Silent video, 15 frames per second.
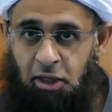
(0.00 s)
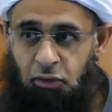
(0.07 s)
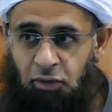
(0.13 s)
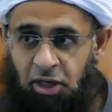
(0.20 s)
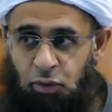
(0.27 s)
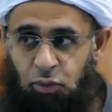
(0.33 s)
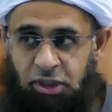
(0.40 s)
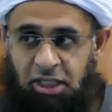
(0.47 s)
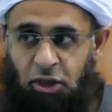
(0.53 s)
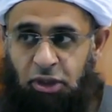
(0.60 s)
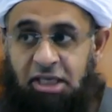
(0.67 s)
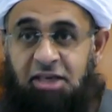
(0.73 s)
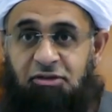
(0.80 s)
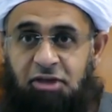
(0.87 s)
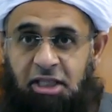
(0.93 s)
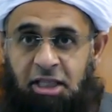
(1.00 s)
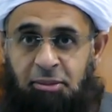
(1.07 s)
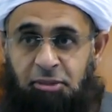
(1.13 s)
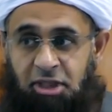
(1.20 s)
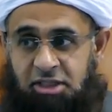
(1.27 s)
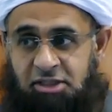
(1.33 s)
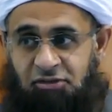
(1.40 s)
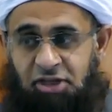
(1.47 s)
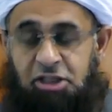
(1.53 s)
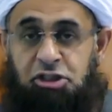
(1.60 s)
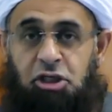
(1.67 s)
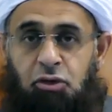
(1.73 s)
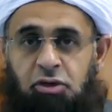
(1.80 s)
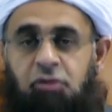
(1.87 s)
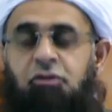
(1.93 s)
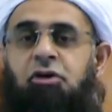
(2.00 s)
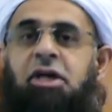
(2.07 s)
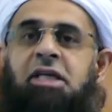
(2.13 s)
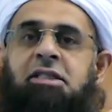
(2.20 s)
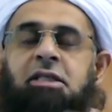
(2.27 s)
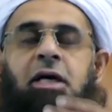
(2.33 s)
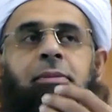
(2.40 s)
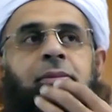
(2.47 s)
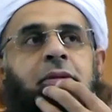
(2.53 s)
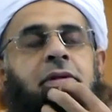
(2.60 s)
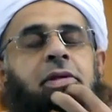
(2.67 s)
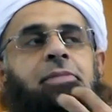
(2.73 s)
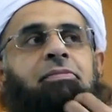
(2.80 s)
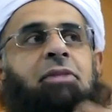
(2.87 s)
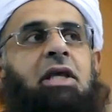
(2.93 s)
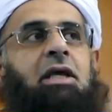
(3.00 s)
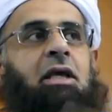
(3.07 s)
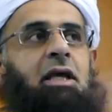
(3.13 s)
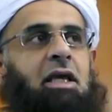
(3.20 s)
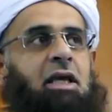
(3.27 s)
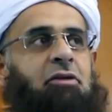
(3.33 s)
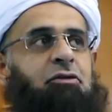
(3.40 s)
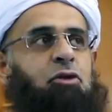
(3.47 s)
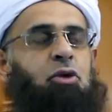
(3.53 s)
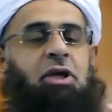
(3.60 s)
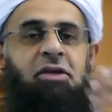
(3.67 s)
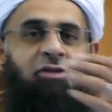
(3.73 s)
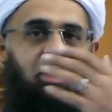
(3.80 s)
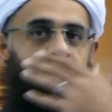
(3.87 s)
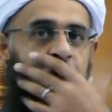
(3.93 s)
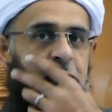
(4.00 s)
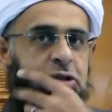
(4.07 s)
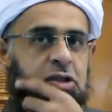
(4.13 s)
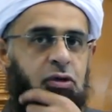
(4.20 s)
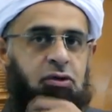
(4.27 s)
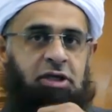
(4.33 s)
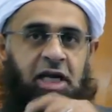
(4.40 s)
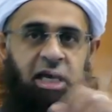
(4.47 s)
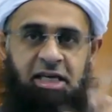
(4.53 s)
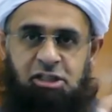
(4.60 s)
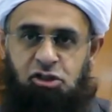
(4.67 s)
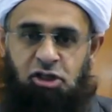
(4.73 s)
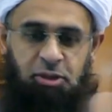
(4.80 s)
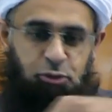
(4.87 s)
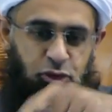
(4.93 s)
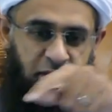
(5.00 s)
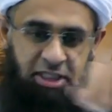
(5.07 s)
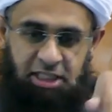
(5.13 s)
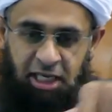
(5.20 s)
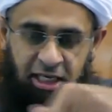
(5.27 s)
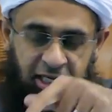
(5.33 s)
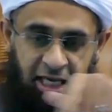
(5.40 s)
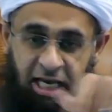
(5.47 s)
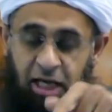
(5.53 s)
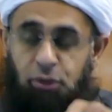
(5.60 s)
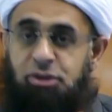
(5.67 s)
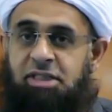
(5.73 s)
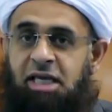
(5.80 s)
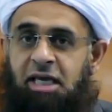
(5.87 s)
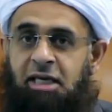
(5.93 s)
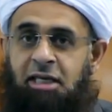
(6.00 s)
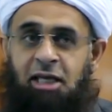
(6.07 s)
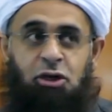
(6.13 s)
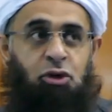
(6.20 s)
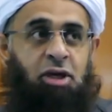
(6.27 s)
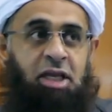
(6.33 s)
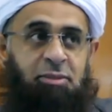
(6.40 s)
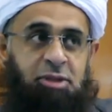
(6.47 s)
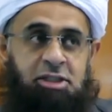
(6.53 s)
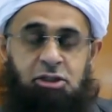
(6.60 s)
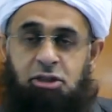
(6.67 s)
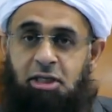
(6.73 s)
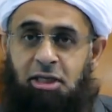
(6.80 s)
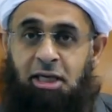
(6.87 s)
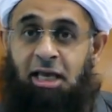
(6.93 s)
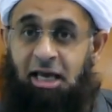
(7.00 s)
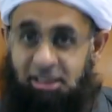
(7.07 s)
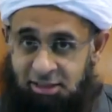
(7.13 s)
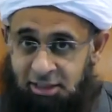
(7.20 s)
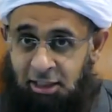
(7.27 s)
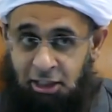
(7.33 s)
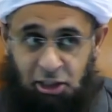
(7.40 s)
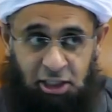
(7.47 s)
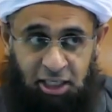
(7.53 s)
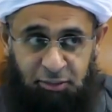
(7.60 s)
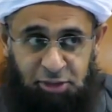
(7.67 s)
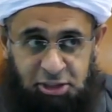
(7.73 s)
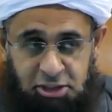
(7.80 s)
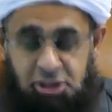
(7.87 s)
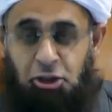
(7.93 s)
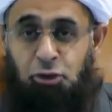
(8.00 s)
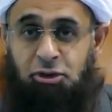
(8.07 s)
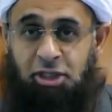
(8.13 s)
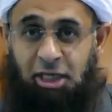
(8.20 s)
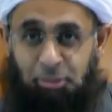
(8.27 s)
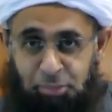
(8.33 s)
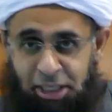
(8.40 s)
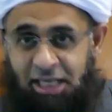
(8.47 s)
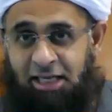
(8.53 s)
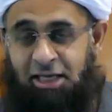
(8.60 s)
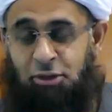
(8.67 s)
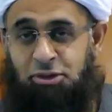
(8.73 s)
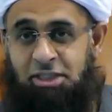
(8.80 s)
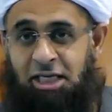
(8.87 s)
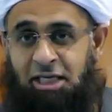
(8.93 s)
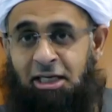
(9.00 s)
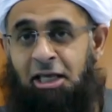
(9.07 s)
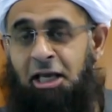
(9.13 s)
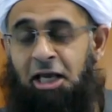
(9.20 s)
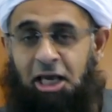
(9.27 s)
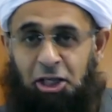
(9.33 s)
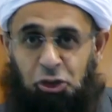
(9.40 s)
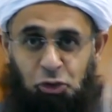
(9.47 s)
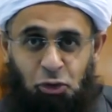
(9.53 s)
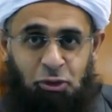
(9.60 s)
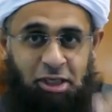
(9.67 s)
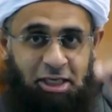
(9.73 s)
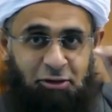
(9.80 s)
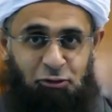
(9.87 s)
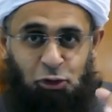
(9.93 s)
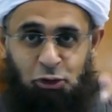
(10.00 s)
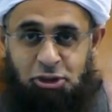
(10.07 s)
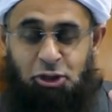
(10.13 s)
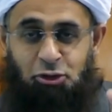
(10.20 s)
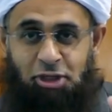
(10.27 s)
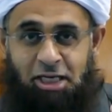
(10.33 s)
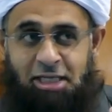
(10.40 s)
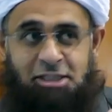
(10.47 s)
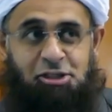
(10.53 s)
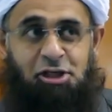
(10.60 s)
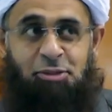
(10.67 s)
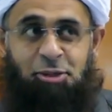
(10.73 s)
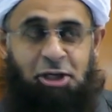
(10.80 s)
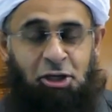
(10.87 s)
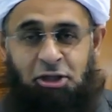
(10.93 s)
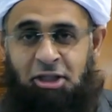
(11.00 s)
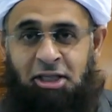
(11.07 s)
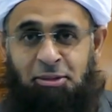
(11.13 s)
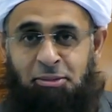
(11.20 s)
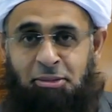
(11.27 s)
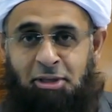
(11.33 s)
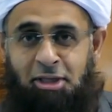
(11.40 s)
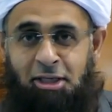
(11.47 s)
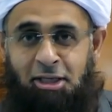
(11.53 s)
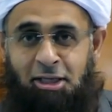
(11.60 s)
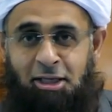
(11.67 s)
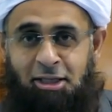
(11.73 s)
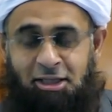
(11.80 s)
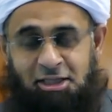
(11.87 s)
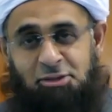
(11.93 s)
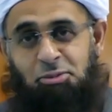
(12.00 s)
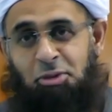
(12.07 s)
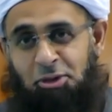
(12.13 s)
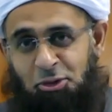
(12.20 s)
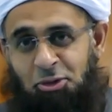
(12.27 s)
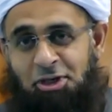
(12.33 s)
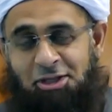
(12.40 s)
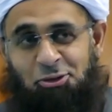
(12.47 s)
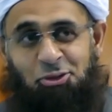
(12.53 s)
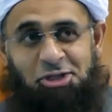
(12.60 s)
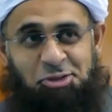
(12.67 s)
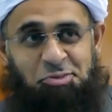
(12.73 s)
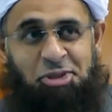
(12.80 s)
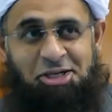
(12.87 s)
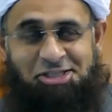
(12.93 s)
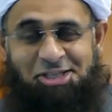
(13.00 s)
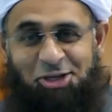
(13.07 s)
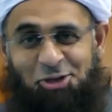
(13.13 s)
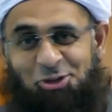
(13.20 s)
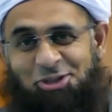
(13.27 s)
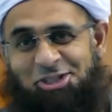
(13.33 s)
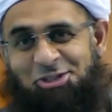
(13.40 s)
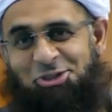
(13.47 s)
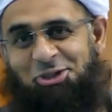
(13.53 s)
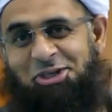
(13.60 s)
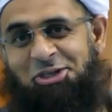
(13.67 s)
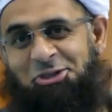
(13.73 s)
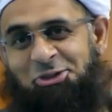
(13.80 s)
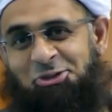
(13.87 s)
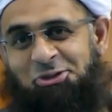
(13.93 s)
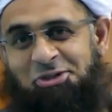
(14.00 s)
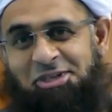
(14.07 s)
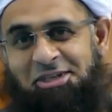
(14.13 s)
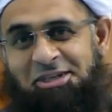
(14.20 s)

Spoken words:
right, without giving them, because if they're children, for example, if you're giving your children ice cream to eat and they're outside and your neighbor's children are playing outside and you only give your children ice cream and not them, that's probably one of the worst persecutions you can do.